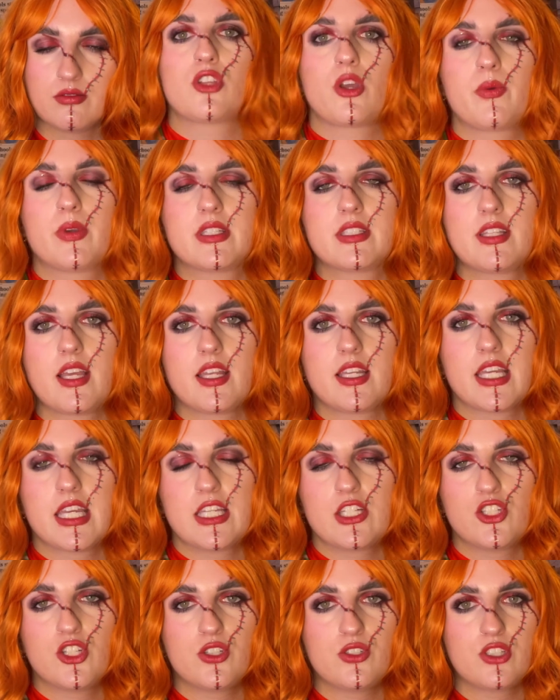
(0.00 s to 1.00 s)
So it said
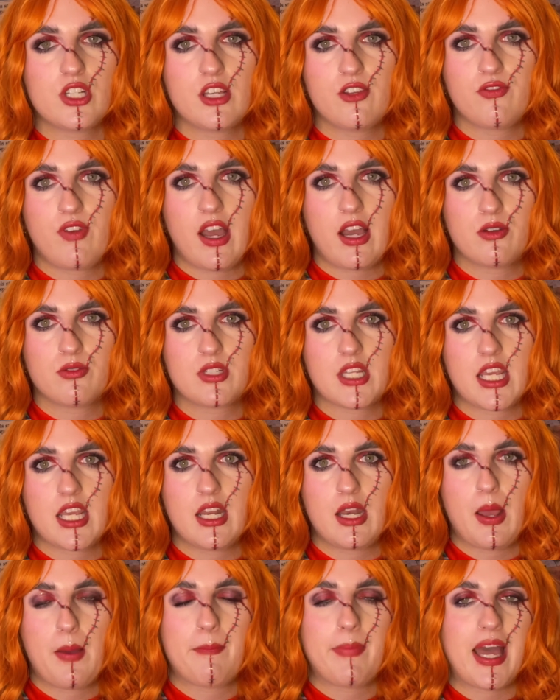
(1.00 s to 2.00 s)
he's usually found
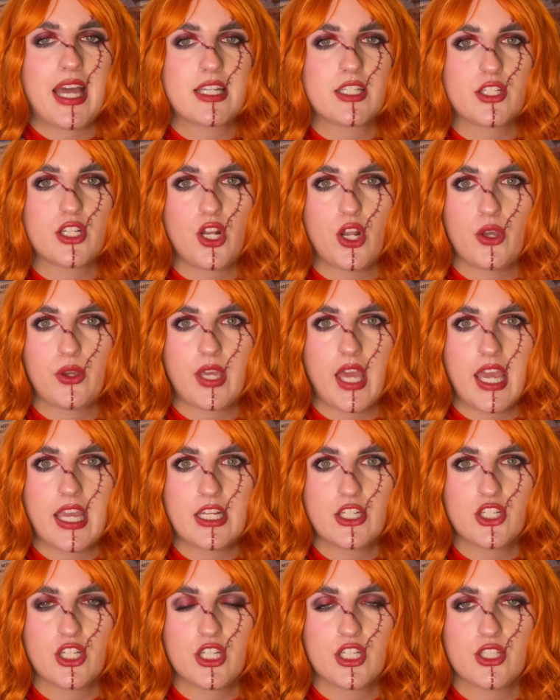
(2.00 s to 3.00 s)
in abandoned
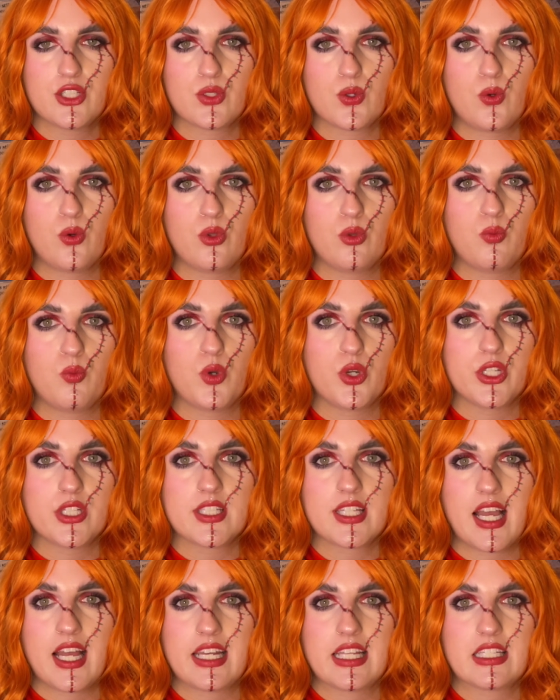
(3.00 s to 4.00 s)
locations or the
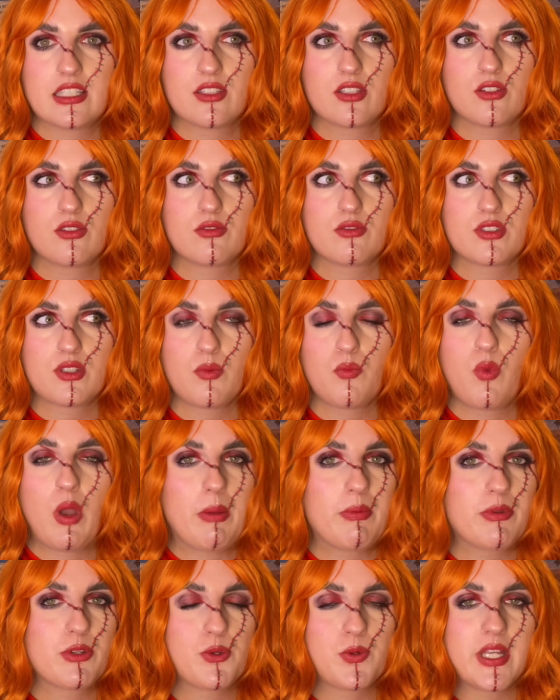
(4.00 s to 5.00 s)
woods, and he's
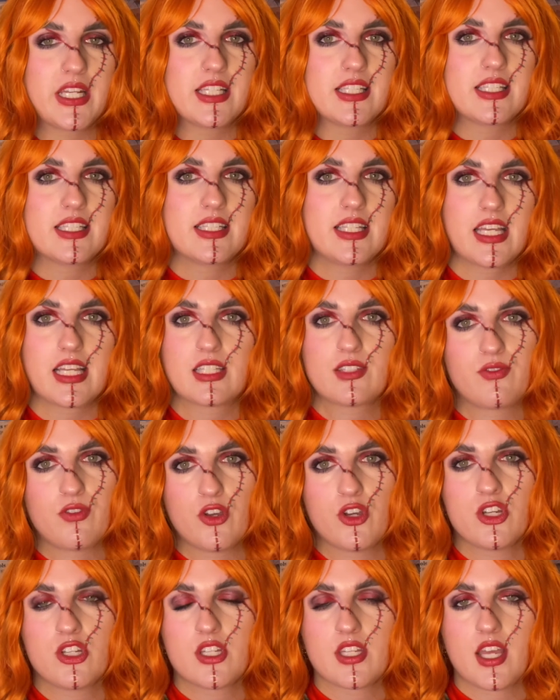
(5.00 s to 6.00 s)
somewhere between 6
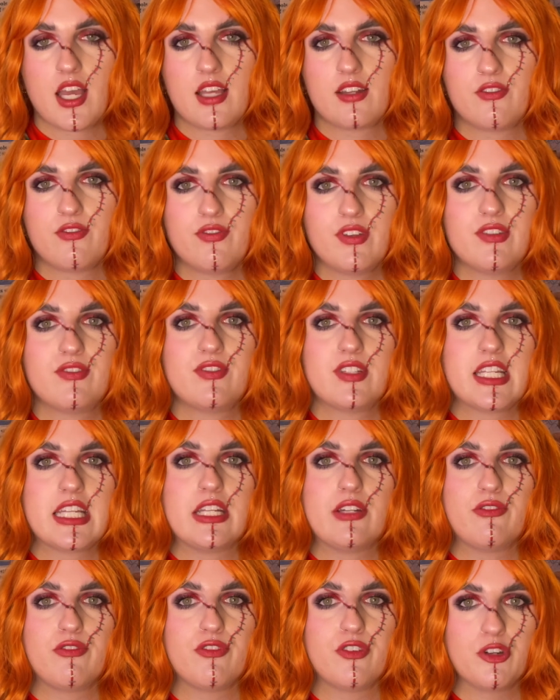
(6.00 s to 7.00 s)
foot and
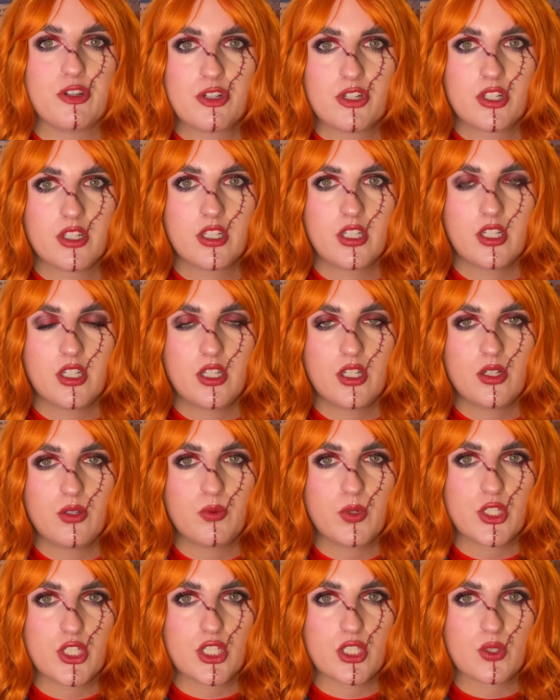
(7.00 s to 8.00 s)
15 foot,
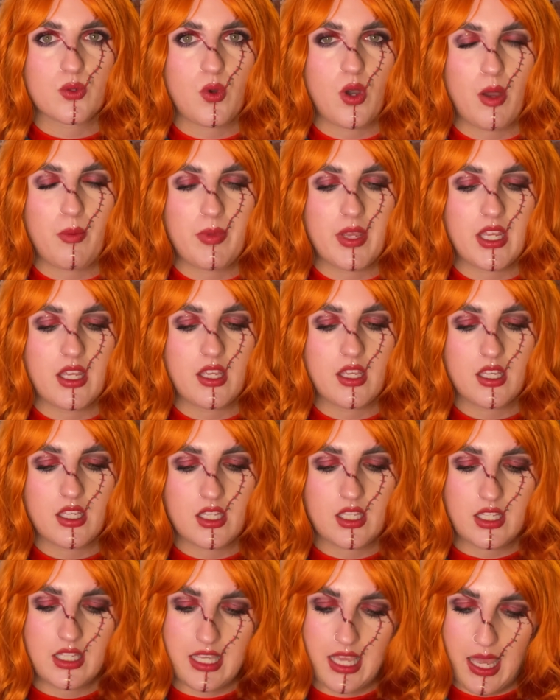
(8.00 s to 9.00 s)
which is quite a big
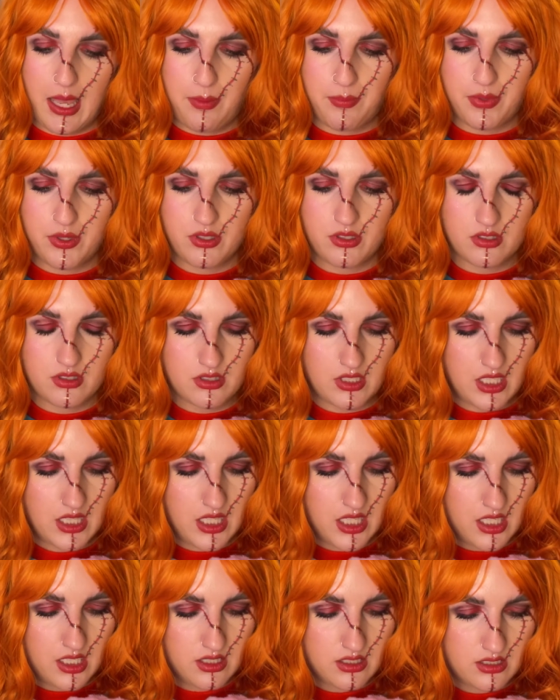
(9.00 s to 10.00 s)
gap
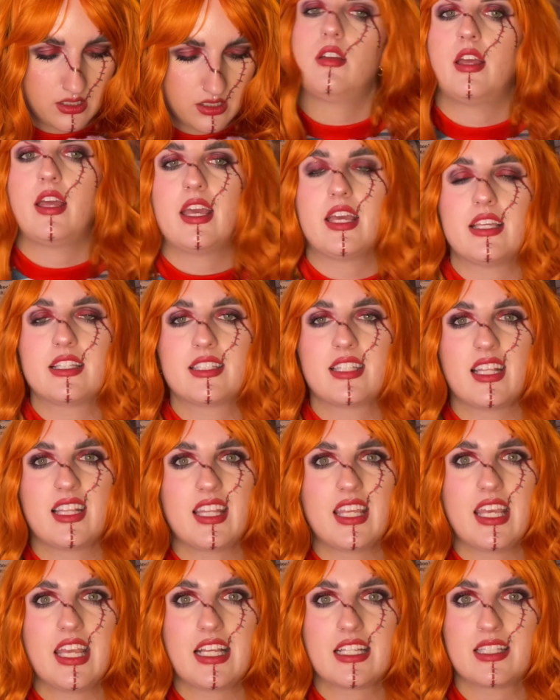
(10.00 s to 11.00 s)
in there. It said
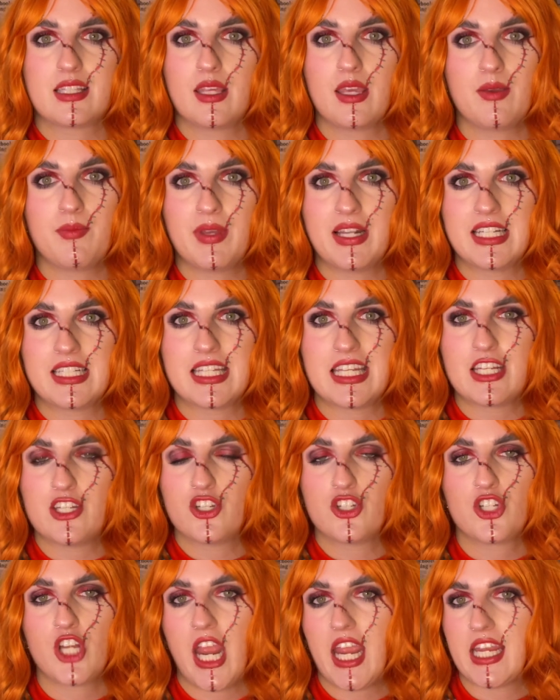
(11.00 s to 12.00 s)
that he has the ability
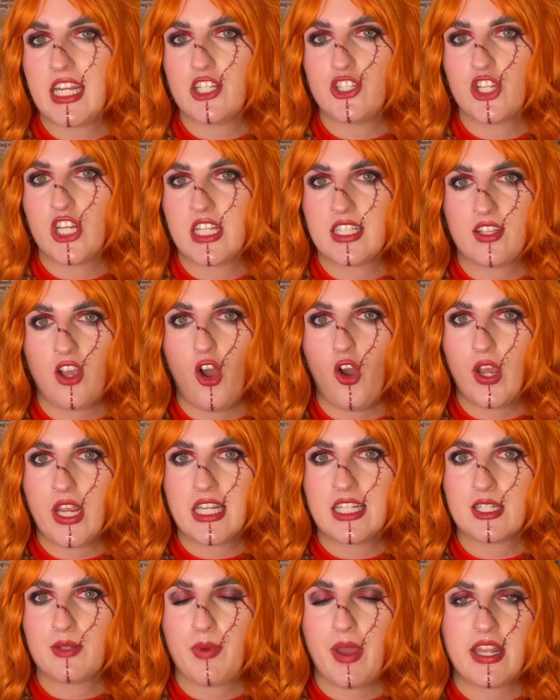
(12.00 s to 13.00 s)
to change his
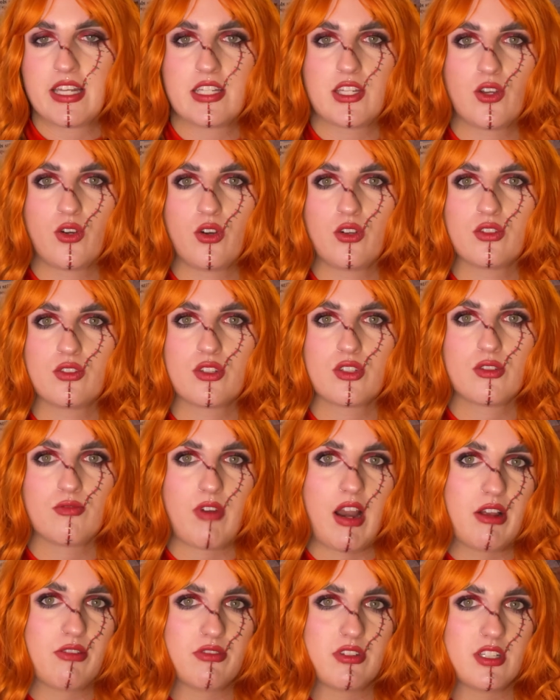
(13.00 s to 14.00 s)
height depending on
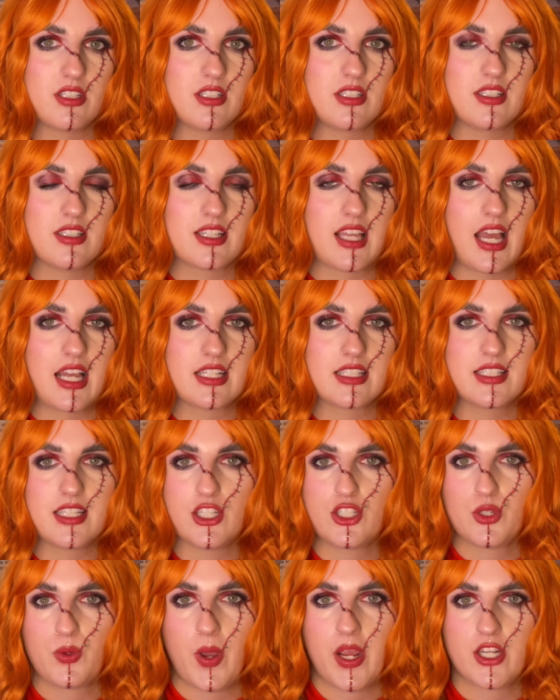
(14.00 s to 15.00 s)
surroundings and
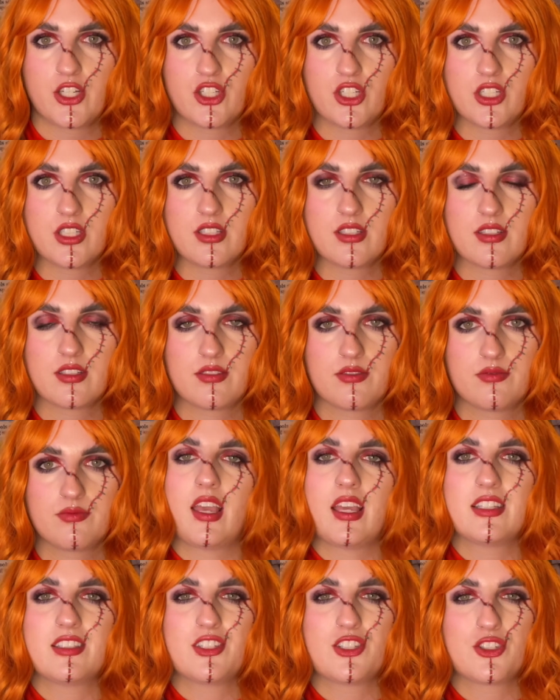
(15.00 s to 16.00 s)
situations.
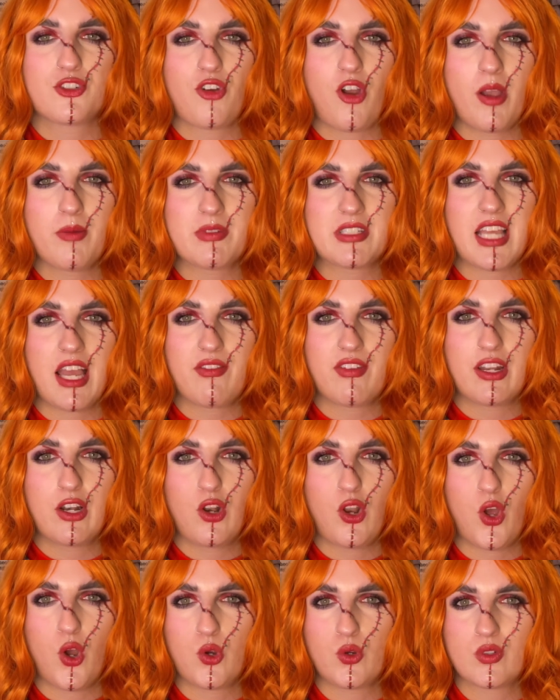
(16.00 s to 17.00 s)
He's described as
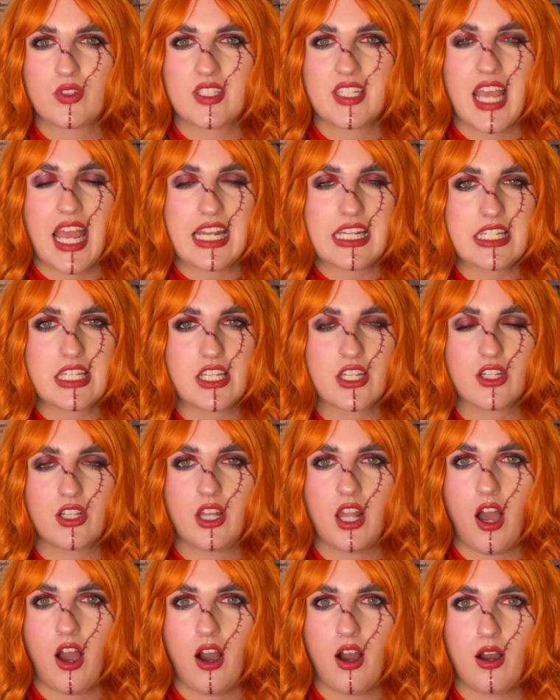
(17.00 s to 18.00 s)
having long
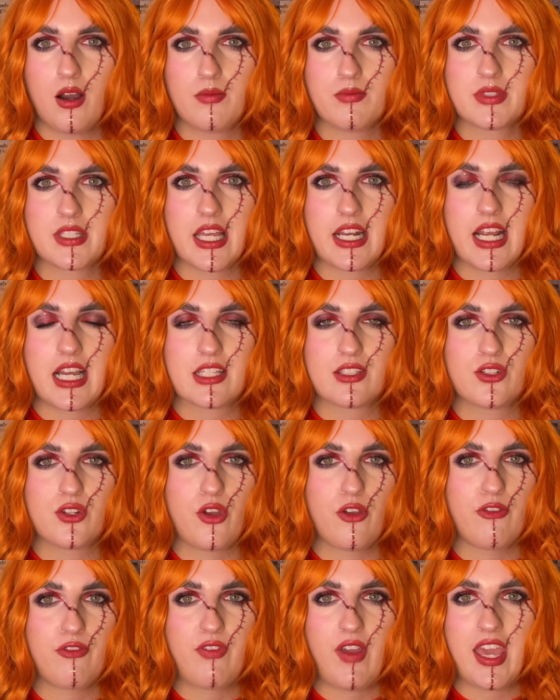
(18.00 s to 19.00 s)
tentacle arms and has
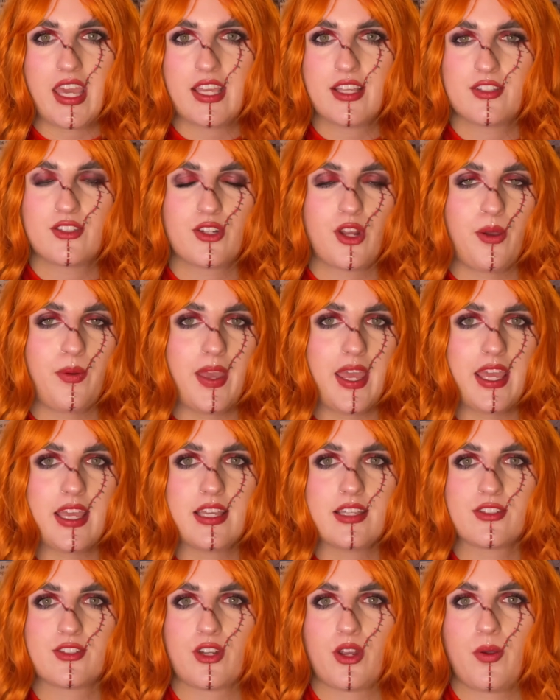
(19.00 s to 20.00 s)
no face, no
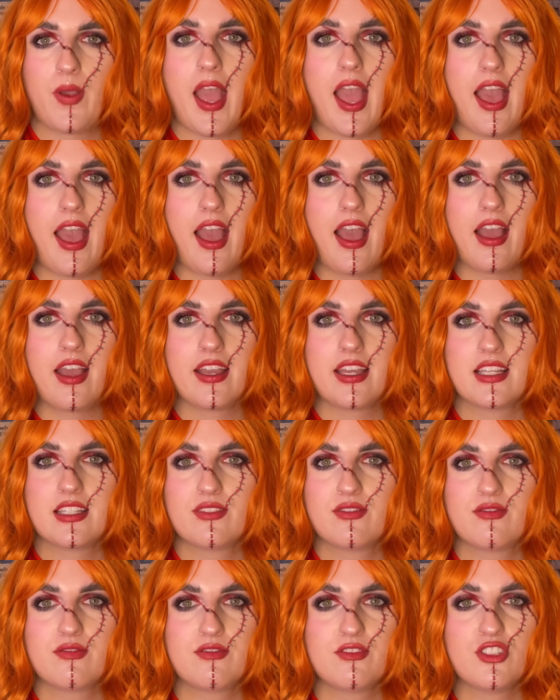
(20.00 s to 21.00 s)
ears, no hair.
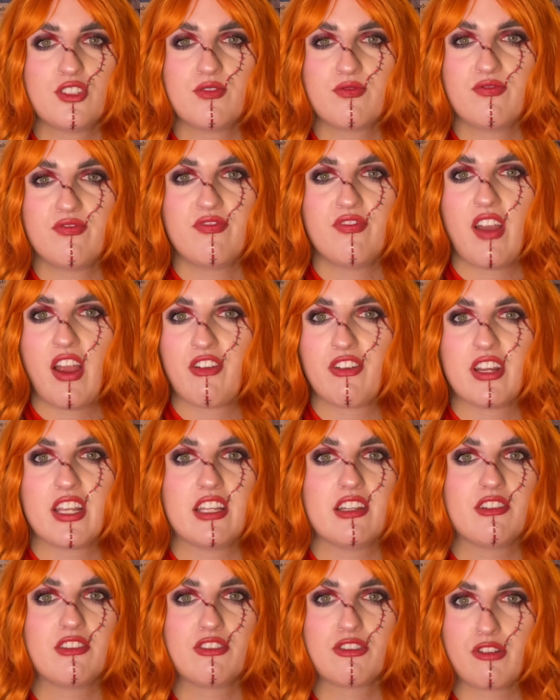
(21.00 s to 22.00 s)
He's just
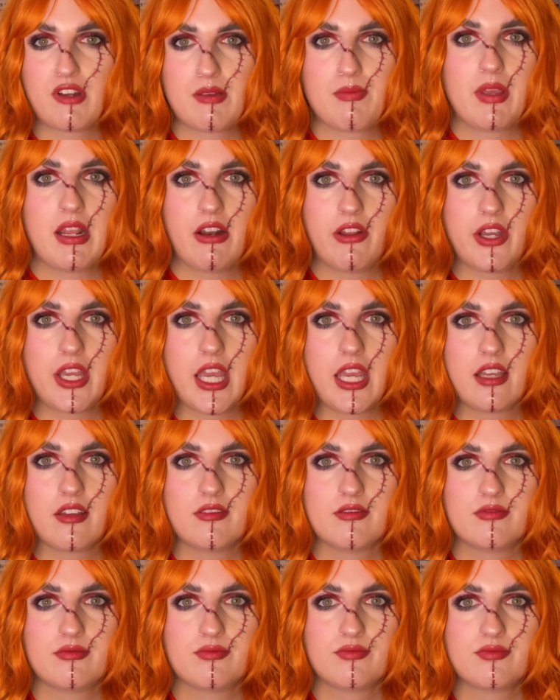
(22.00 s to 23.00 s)
very creepy
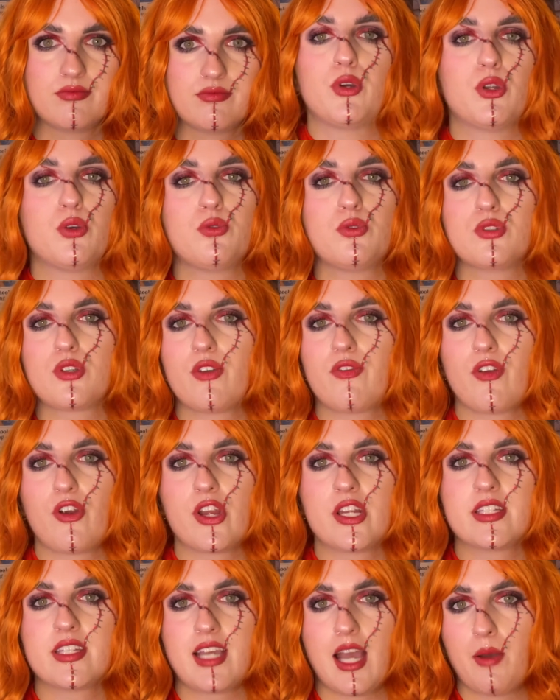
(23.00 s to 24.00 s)
looking. Also
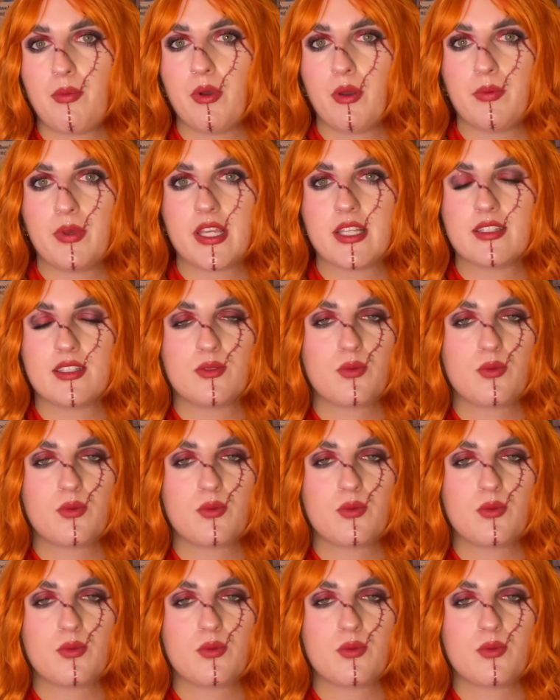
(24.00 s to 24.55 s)
very dapper because he's